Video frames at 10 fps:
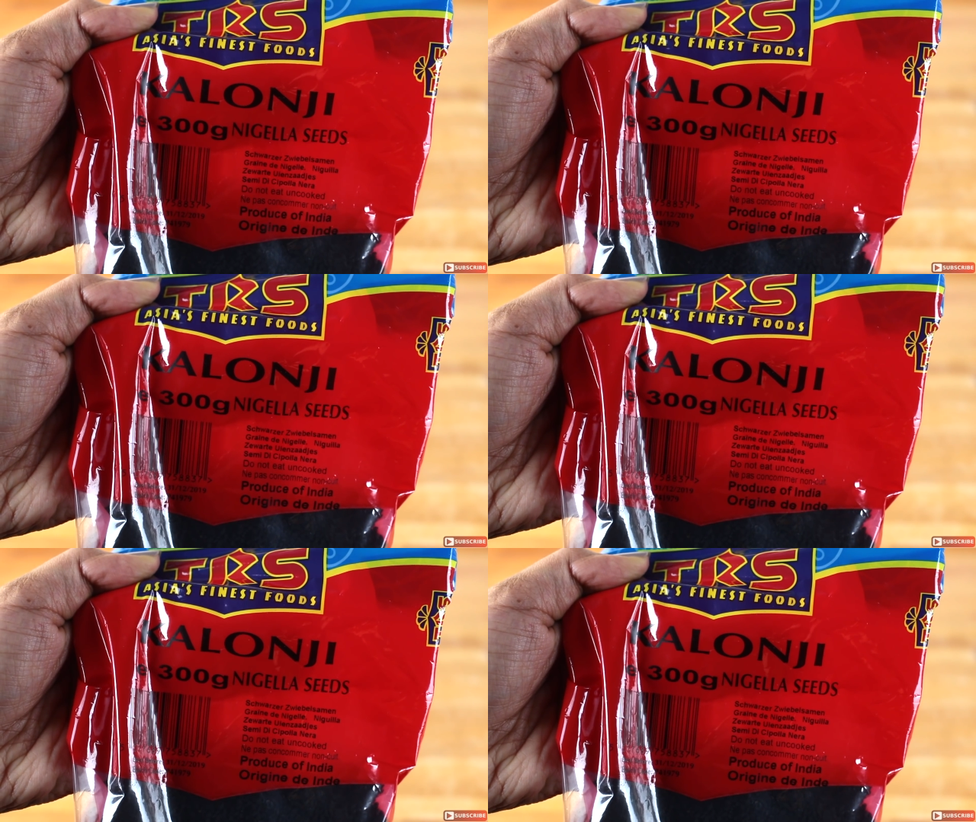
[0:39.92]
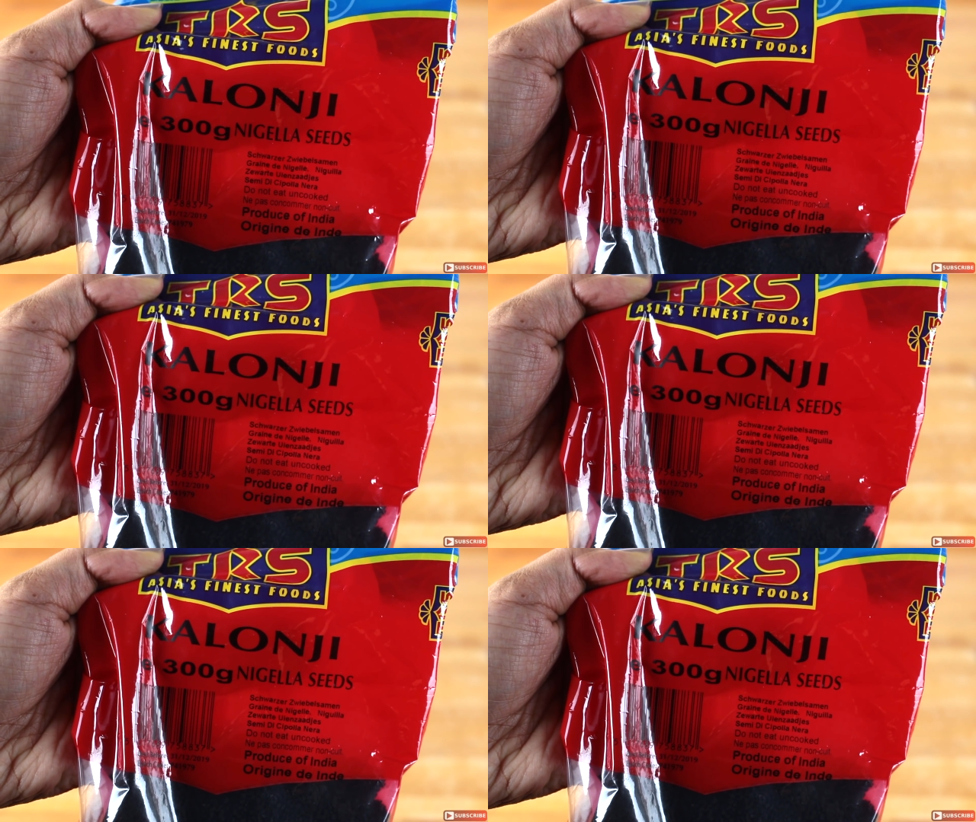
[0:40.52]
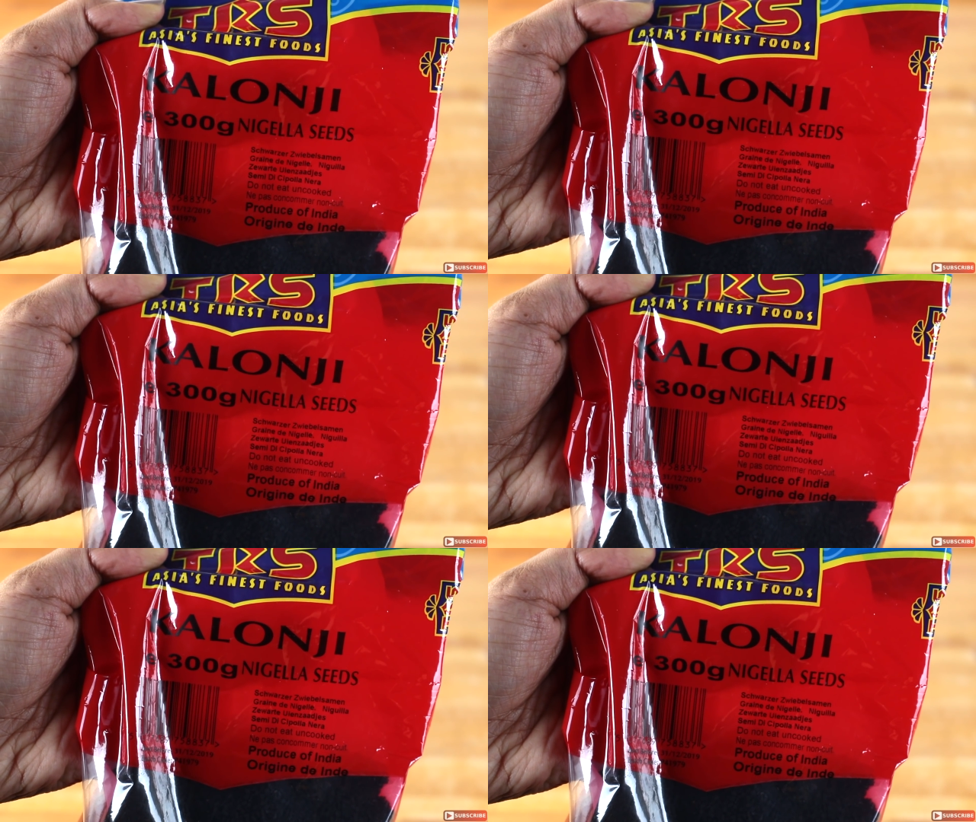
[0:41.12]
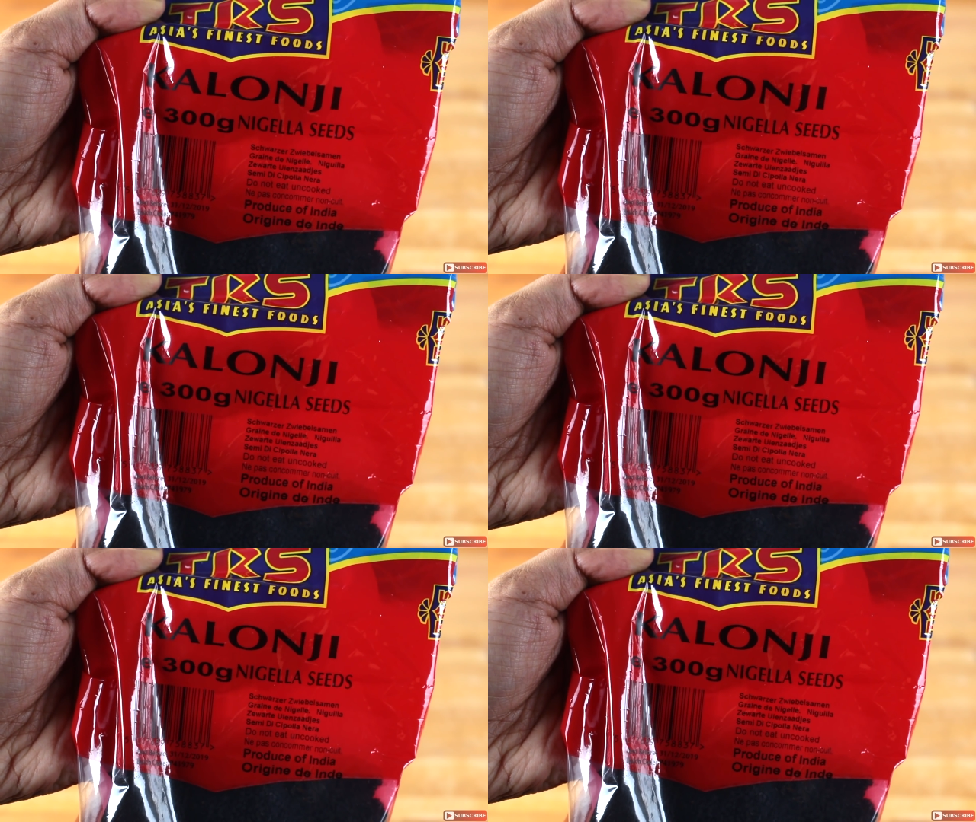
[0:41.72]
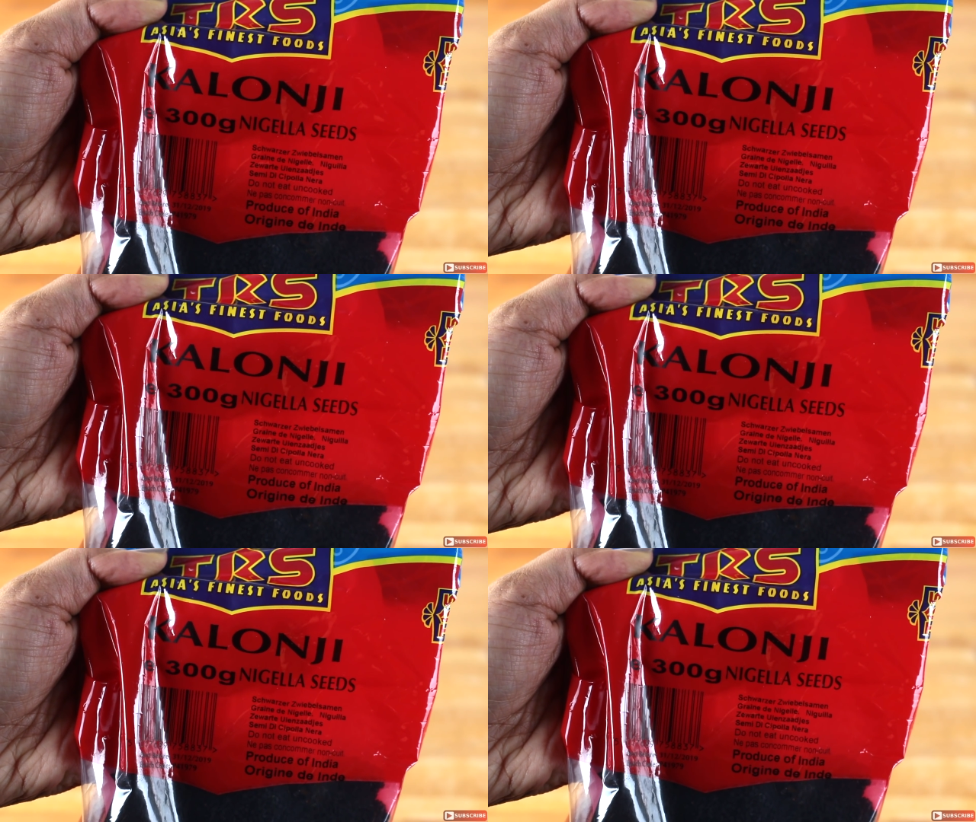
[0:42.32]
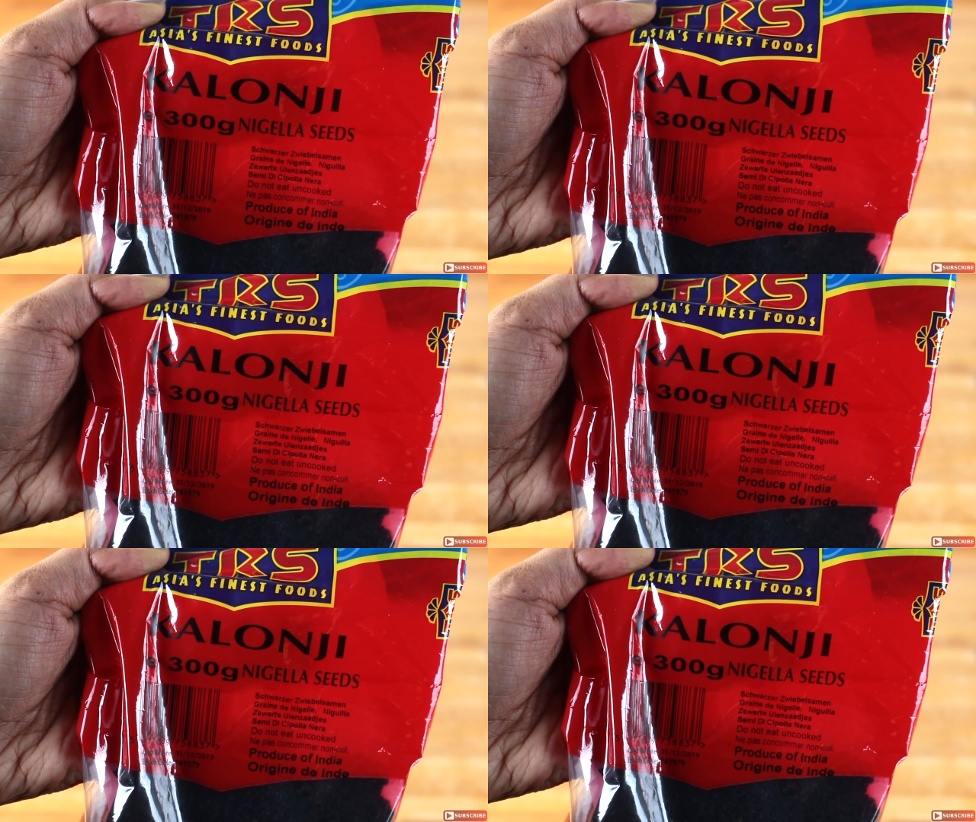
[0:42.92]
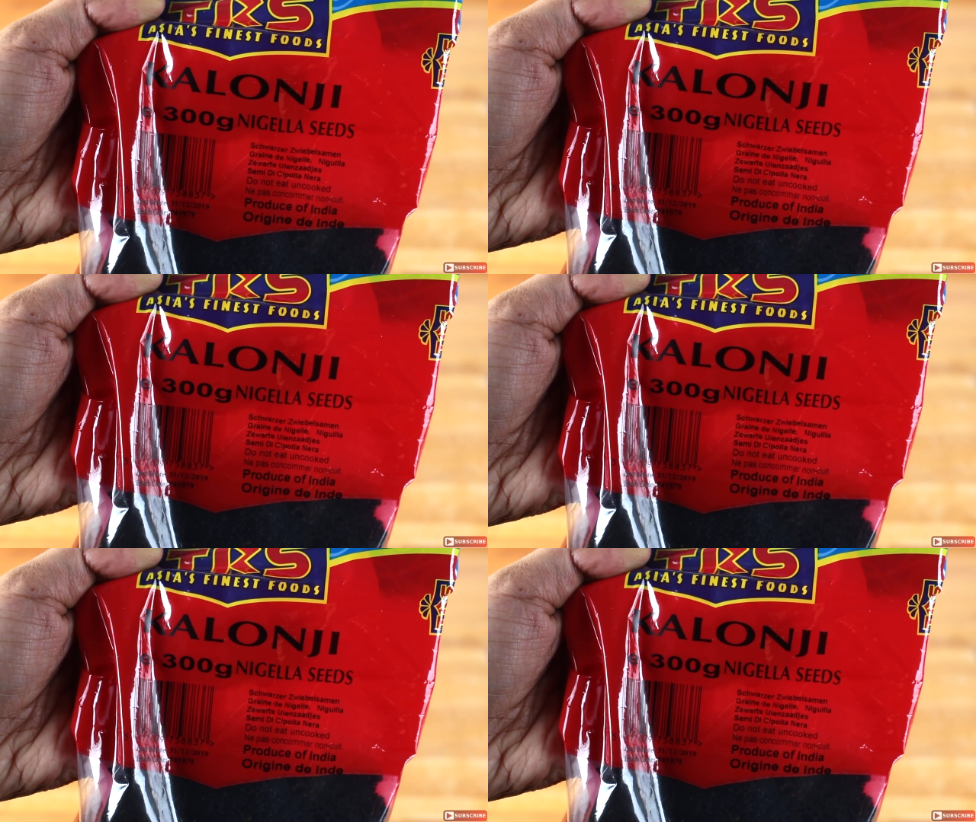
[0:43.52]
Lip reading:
No face is visible, so there are no lips to read.